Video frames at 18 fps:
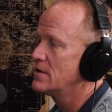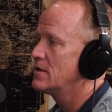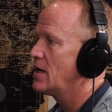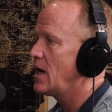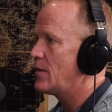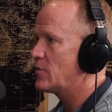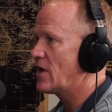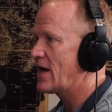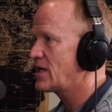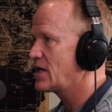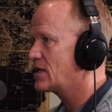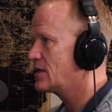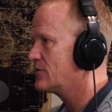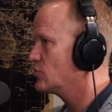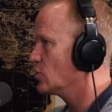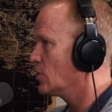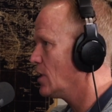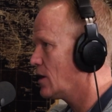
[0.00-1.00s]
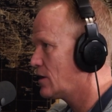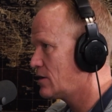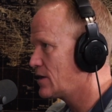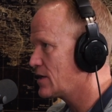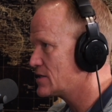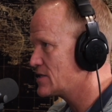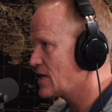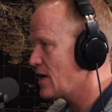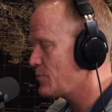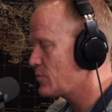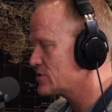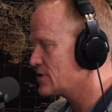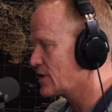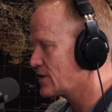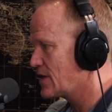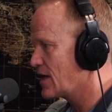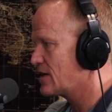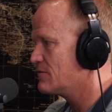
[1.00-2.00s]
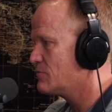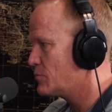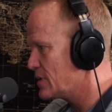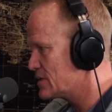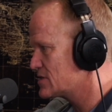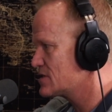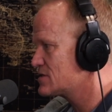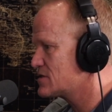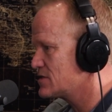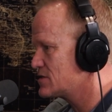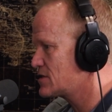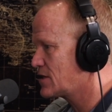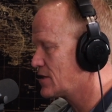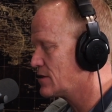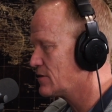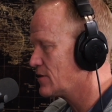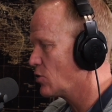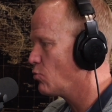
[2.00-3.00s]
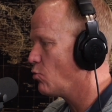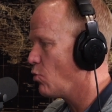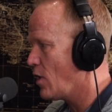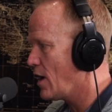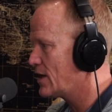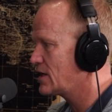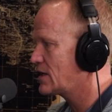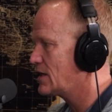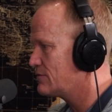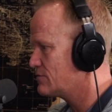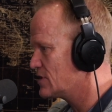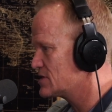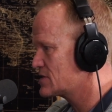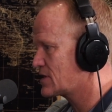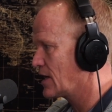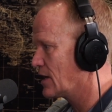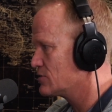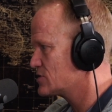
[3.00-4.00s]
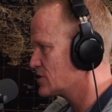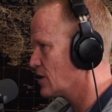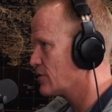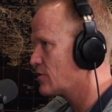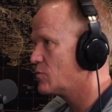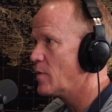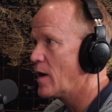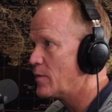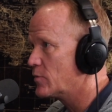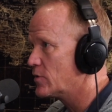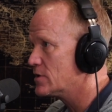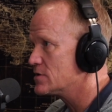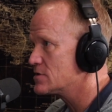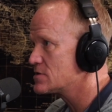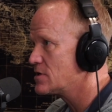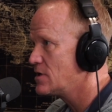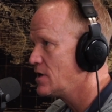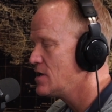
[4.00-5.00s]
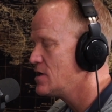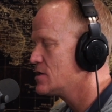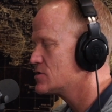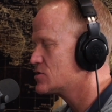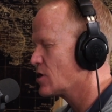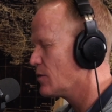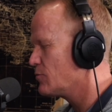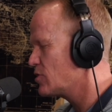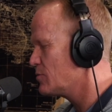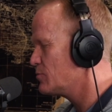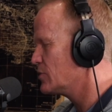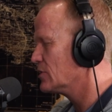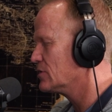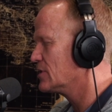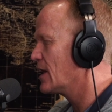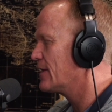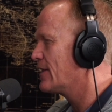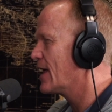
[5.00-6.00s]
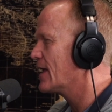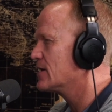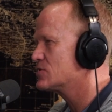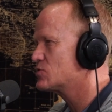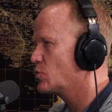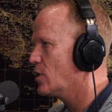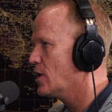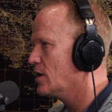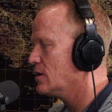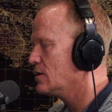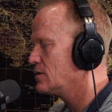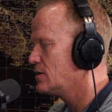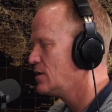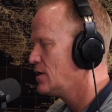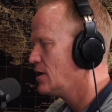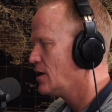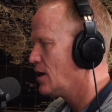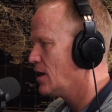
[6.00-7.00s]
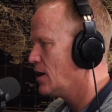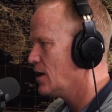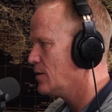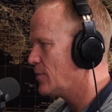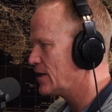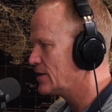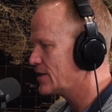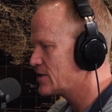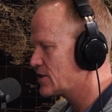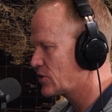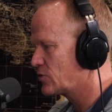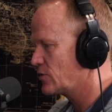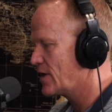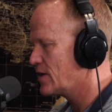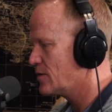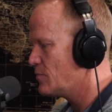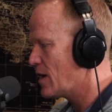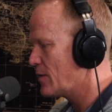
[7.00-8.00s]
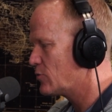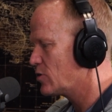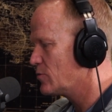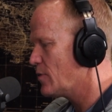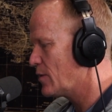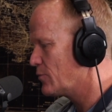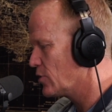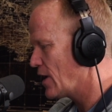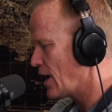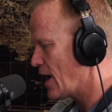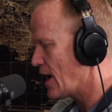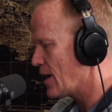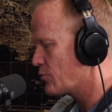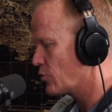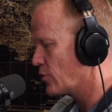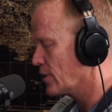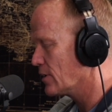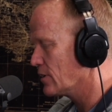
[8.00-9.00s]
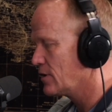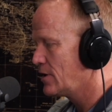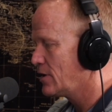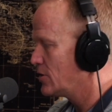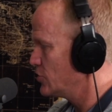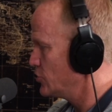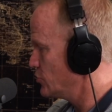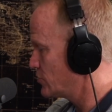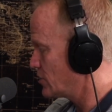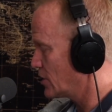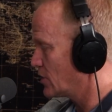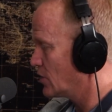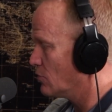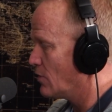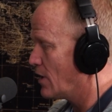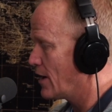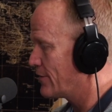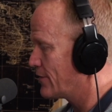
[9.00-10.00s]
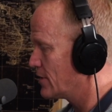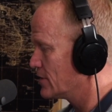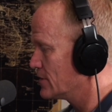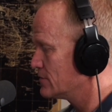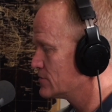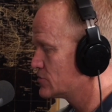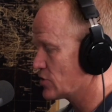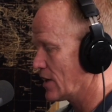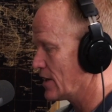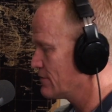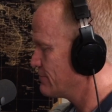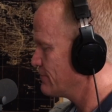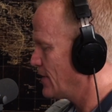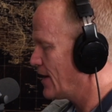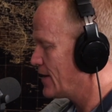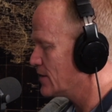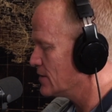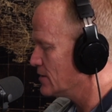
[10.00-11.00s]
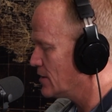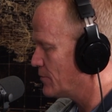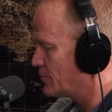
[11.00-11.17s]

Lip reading: So I can give you 100 examples like that of businesses here that want to give discounts to other members. So I'm going to build on that as well. I'd like to create a member-to-member app where you could go on there and try to find a